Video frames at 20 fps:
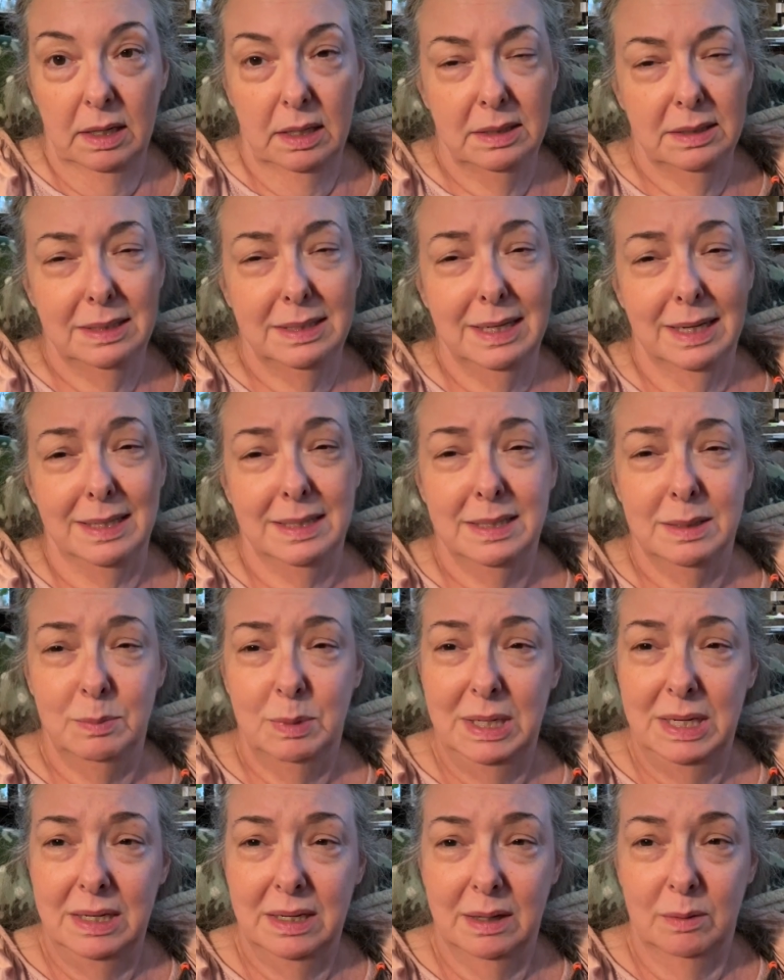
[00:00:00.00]
It does
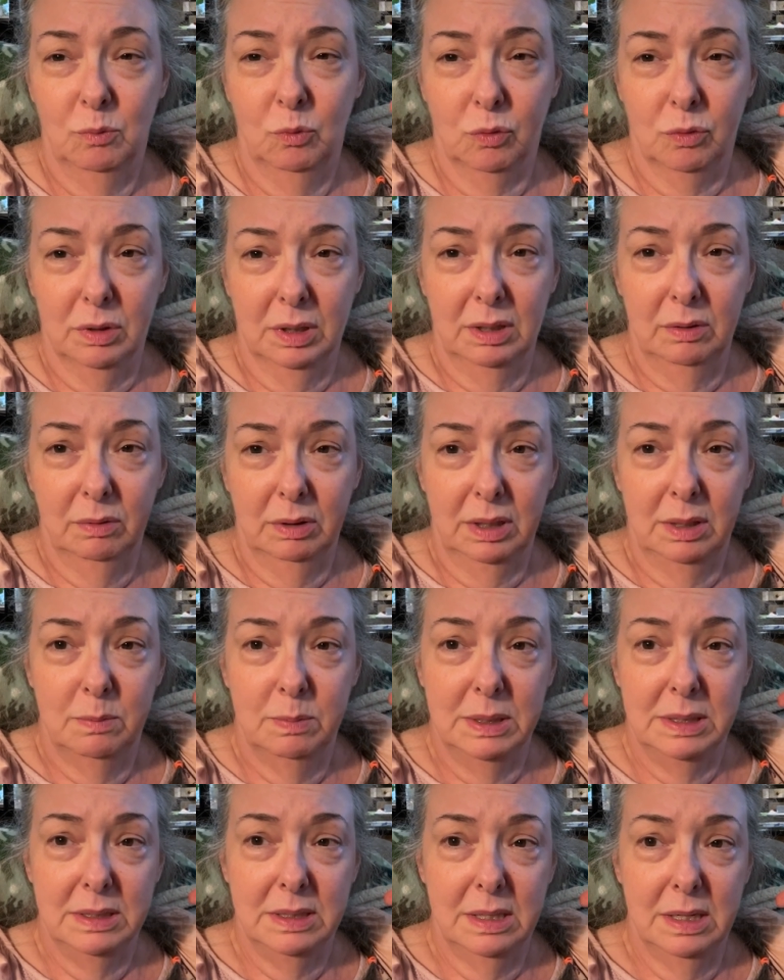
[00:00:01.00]
mean I'm really, really
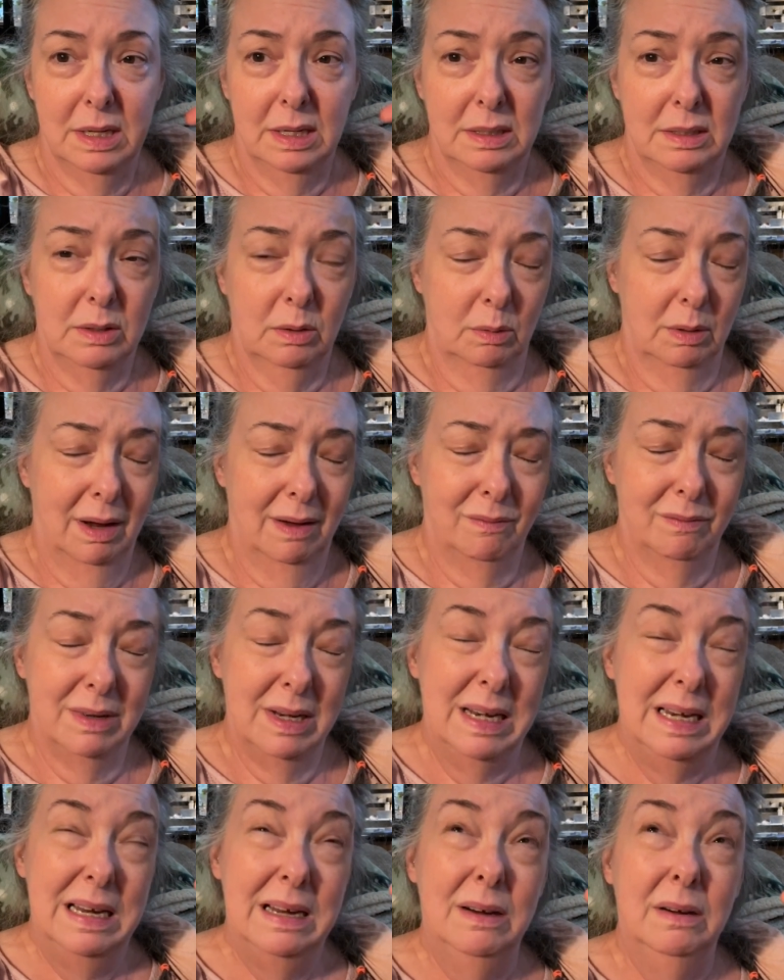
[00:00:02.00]
busy and don't have
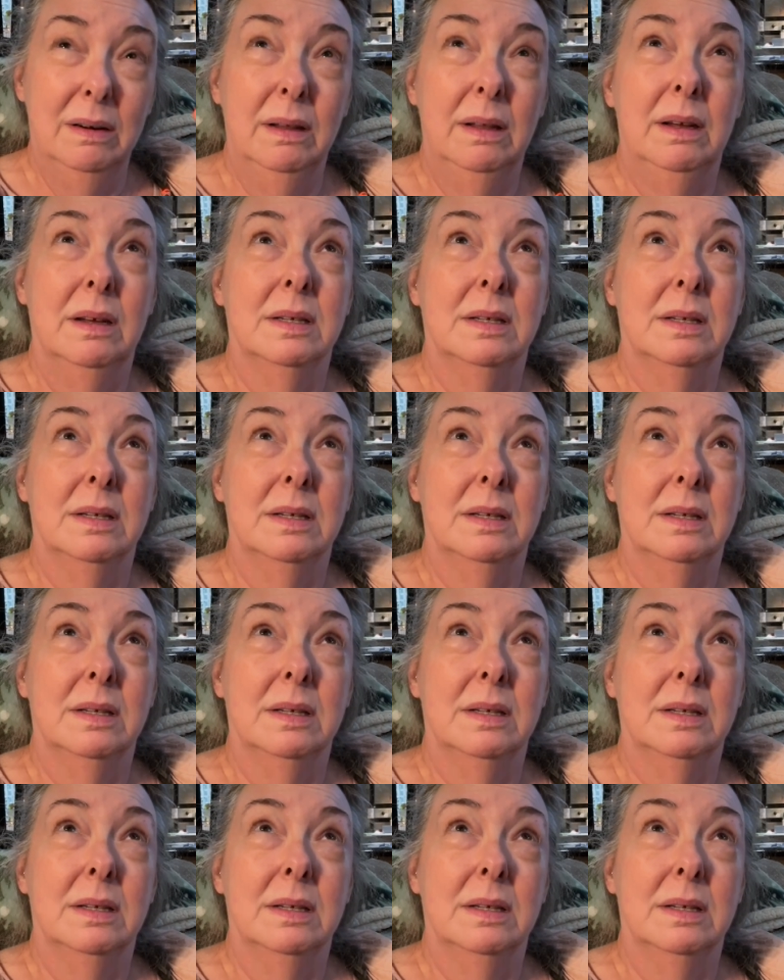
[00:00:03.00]
nearly